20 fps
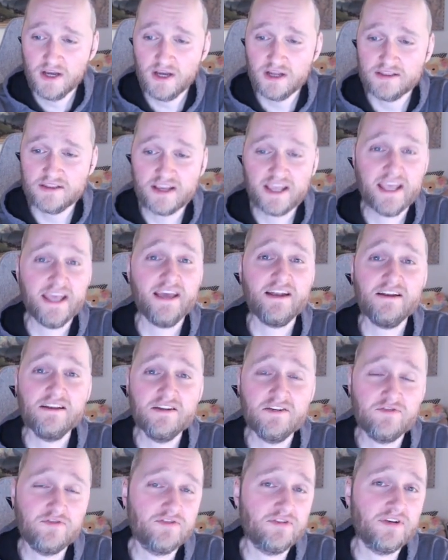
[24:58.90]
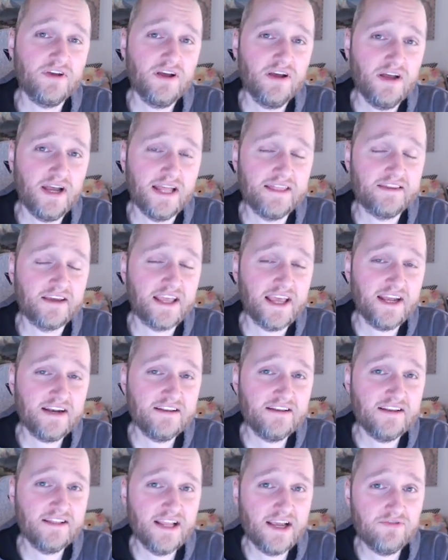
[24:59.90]
The candidate at the
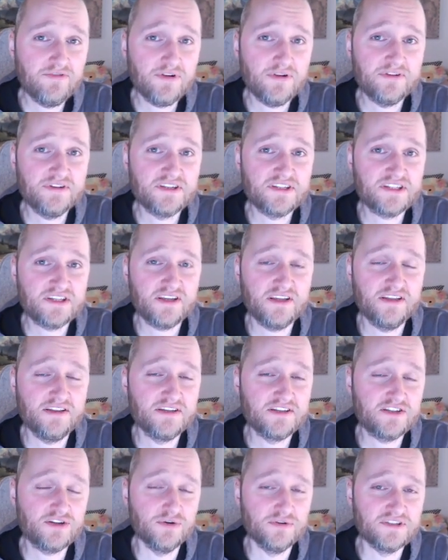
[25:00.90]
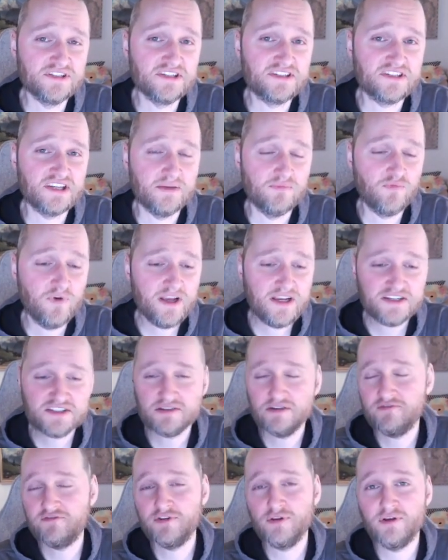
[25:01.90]
candidate level, this goes the same way. So
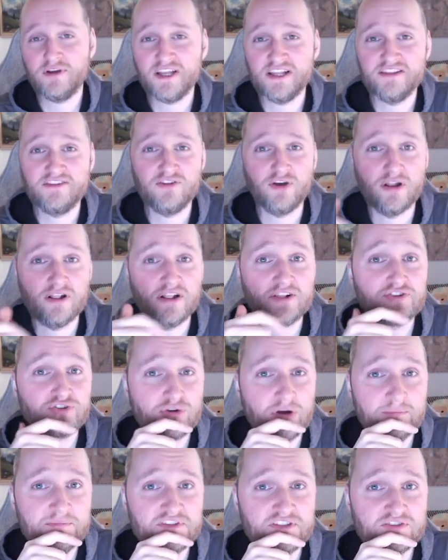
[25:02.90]
if you look at Donald Trump's